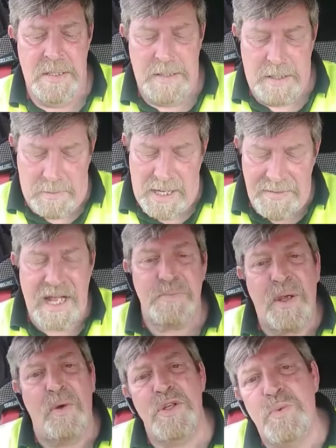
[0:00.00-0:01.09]
You know, and that's
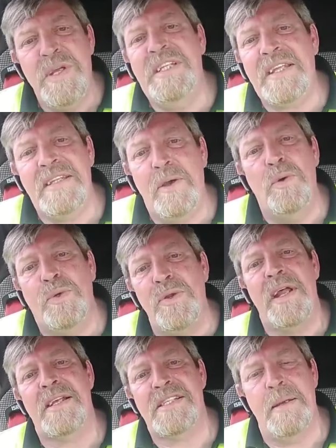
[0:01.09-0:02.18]
because we didn't go down
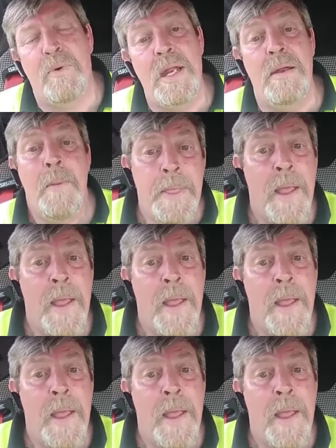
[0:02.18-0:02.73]
that same line.